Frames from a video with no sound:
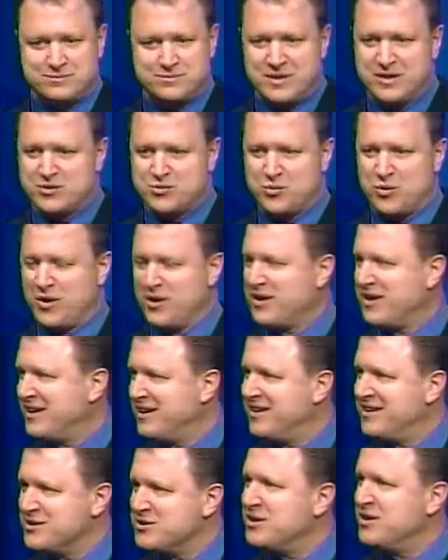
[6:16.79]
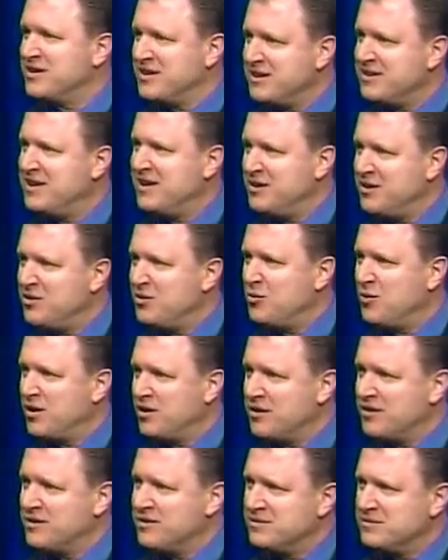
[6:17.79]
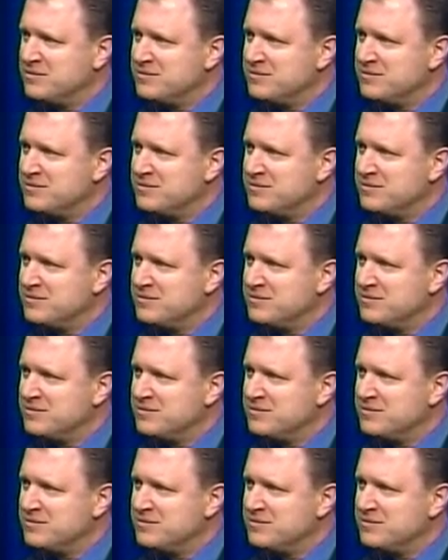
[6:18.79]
It's working. It's going to continue to work.